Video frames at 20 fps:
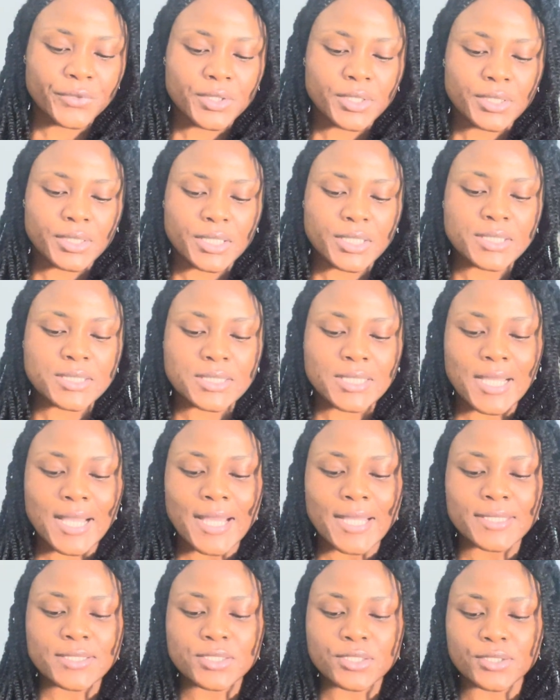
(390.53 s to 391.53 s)
These
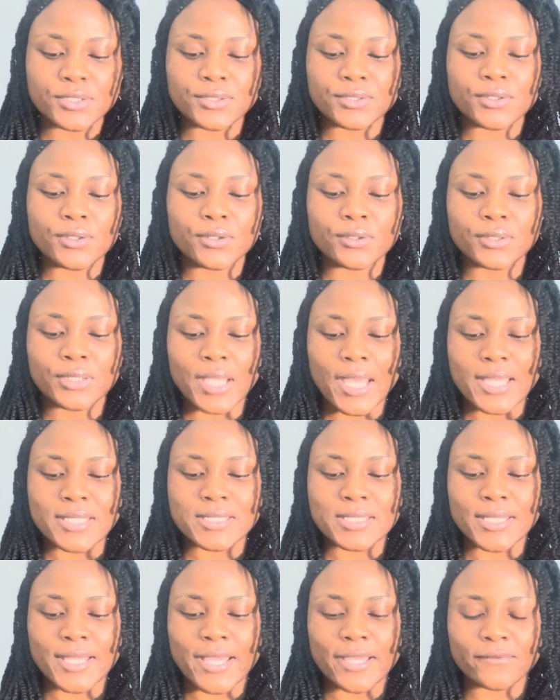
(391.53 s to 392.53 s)
guides are known as
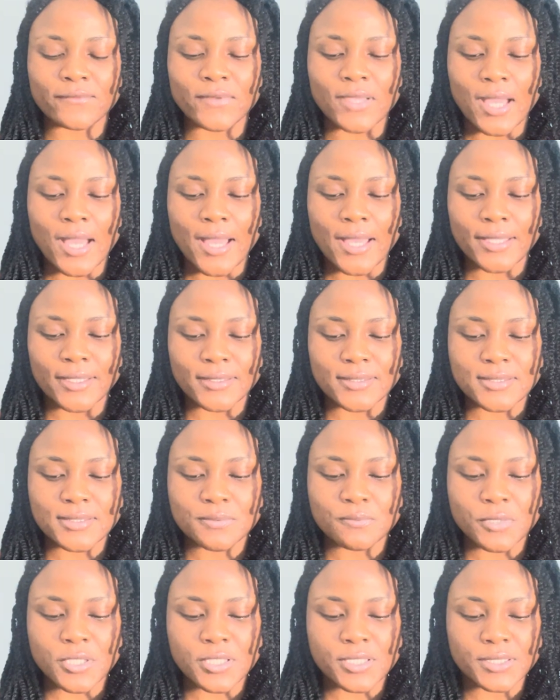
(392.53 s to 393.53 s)
life guides
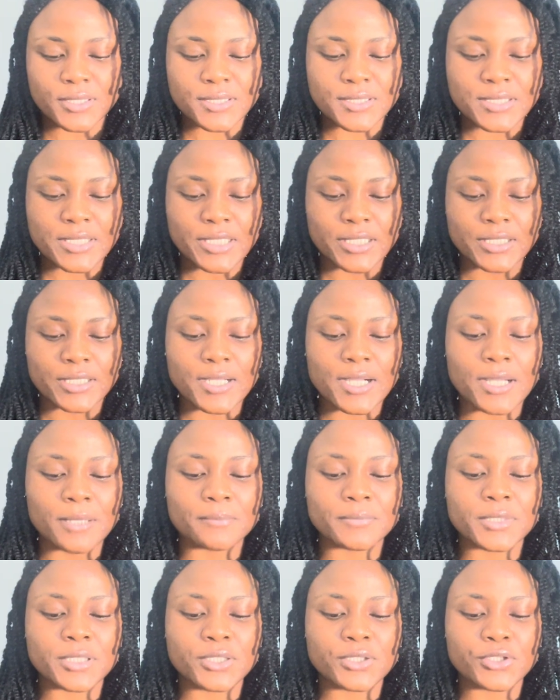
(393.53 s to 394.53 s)
because they
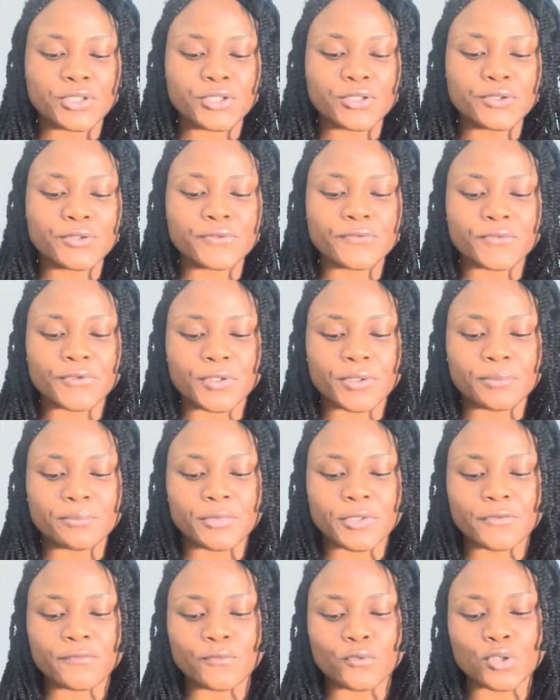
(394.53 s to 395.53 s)
accompany you from
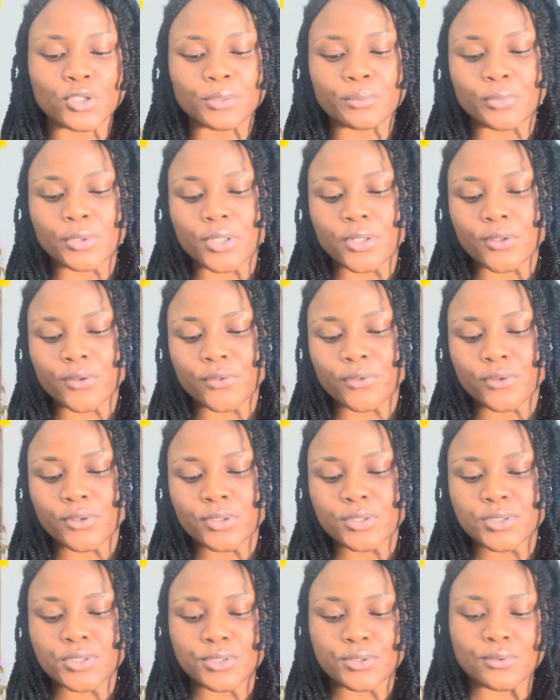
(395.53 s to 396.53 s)
before birth
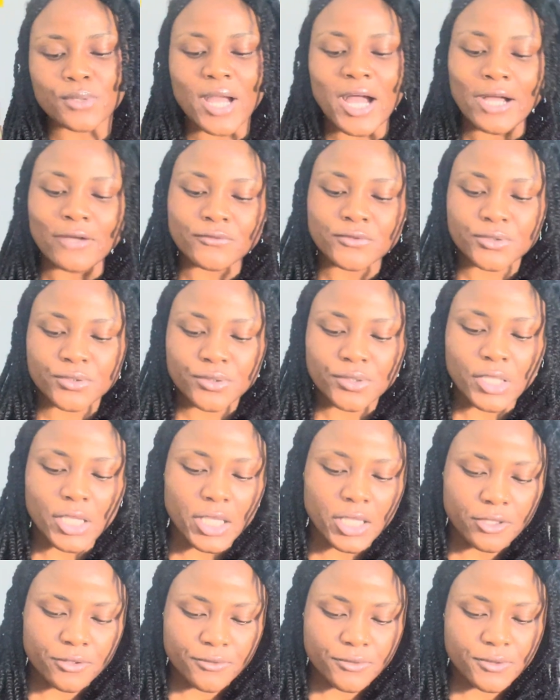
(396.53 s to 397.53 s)
to after
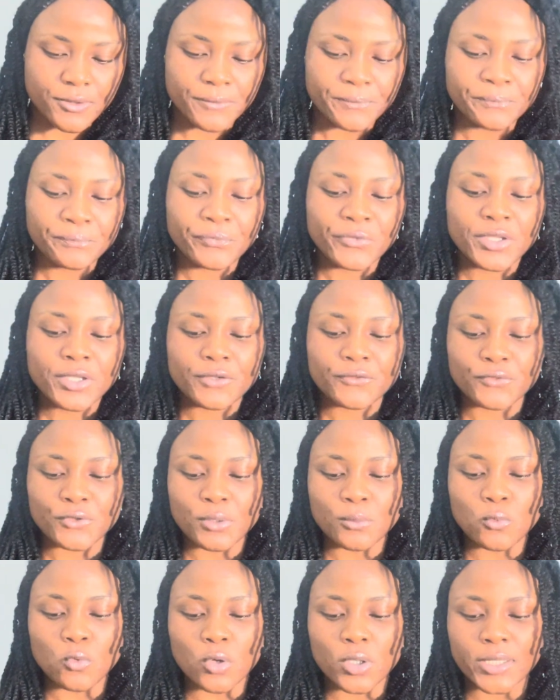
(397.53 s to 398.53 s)
death,
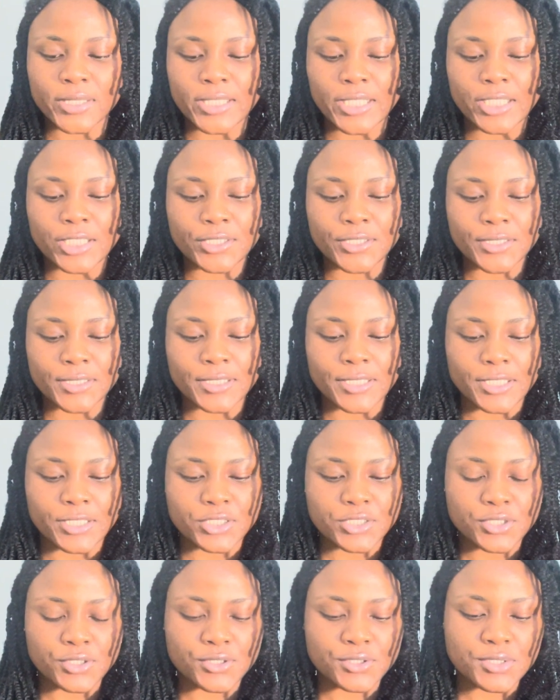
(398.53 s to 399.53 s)
from one
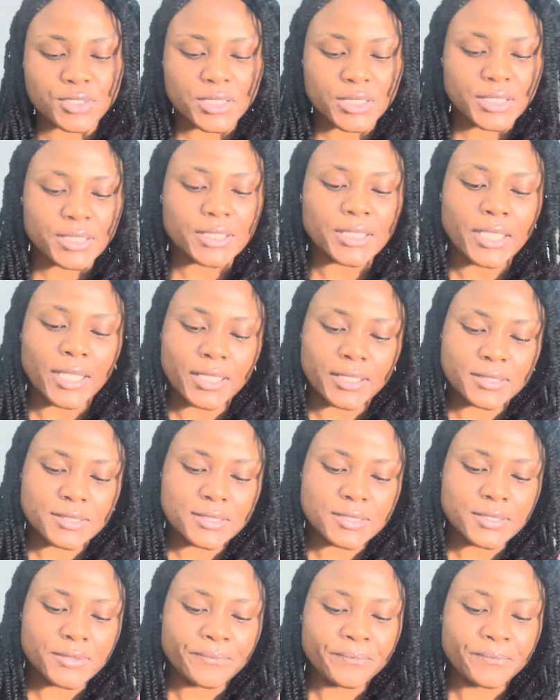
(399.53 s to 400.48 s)
incarnation to the next.